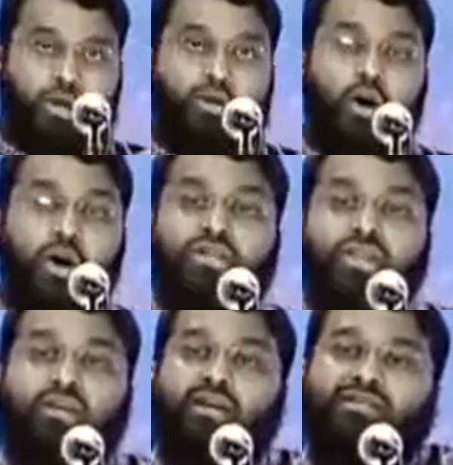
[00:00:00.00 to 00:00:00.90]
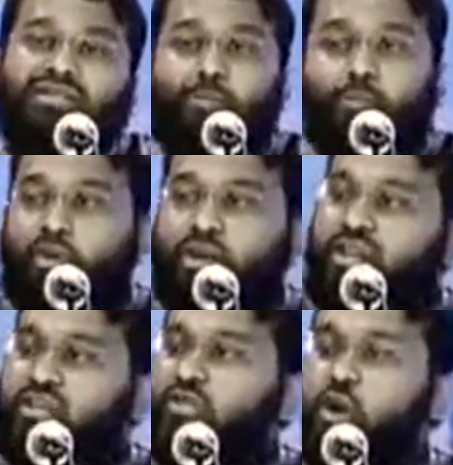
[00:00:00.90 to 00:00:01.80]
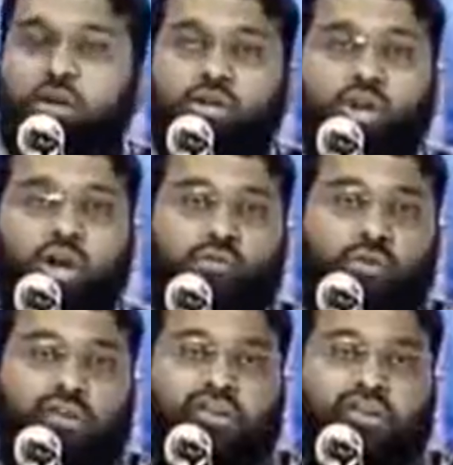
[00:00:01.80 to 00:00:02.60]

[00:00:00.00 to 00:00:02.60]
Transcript: God cannot separate his knowledge from his